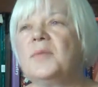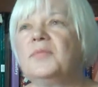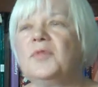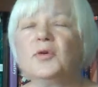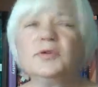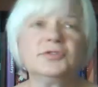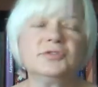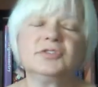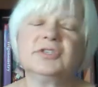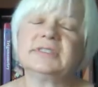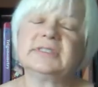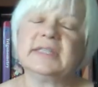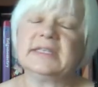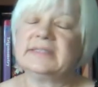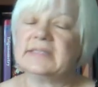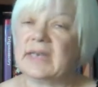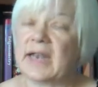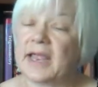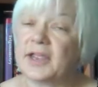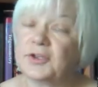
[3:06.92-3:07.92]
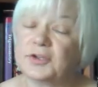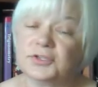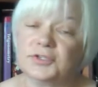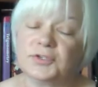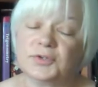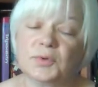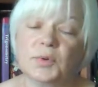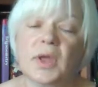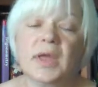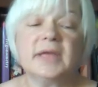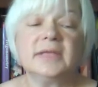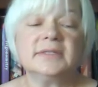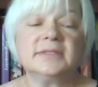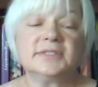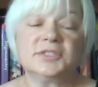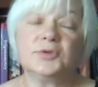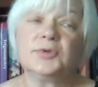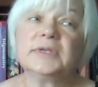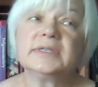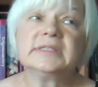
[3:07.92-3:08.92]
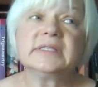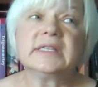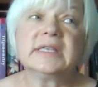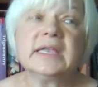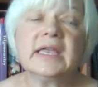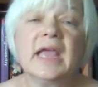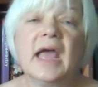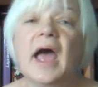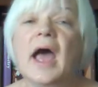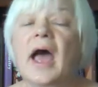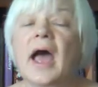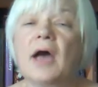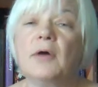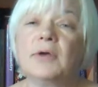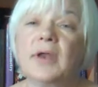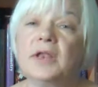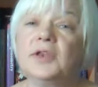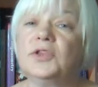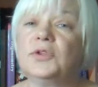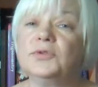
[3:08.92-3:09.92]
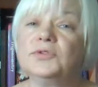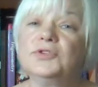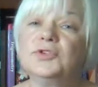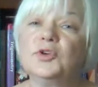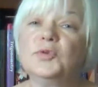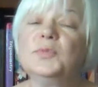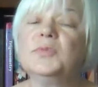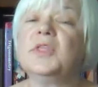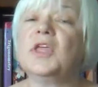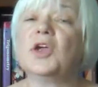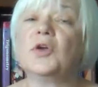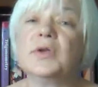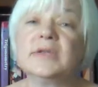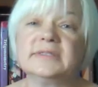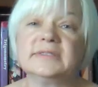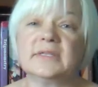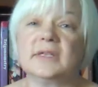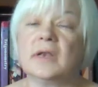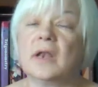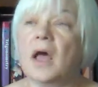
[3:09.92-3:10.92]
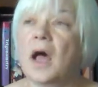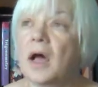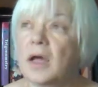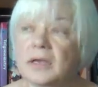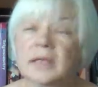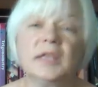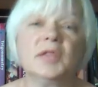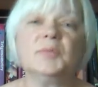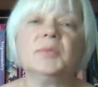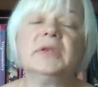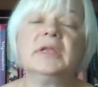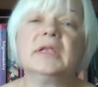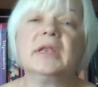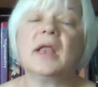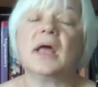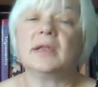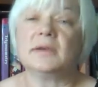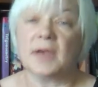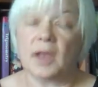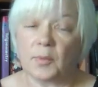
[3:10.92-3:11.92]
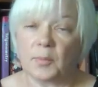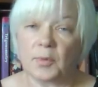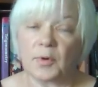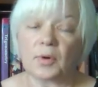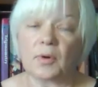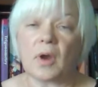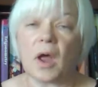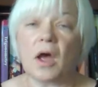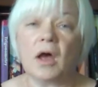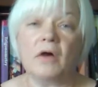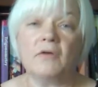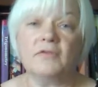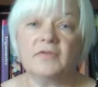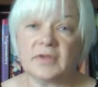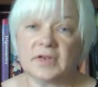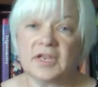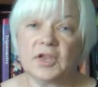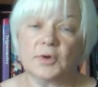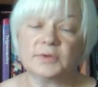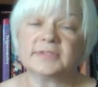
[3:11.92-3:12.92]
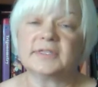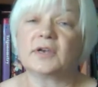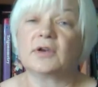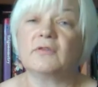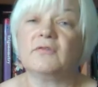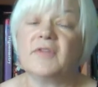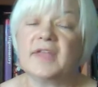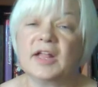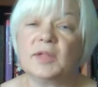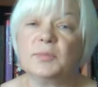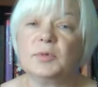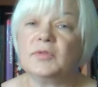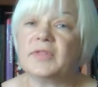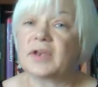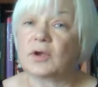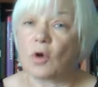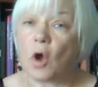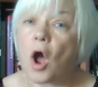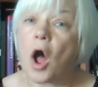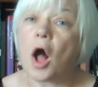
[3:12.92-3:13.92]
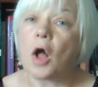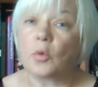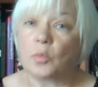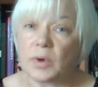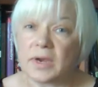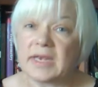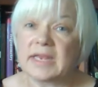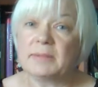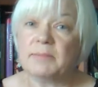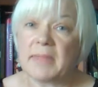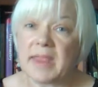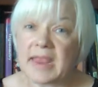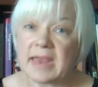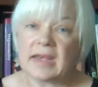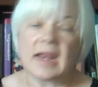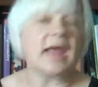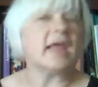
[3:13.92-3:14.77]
those are just things that I could do. Seriously, out on YouTube, there is an unlimited number of videos that are available that are already made.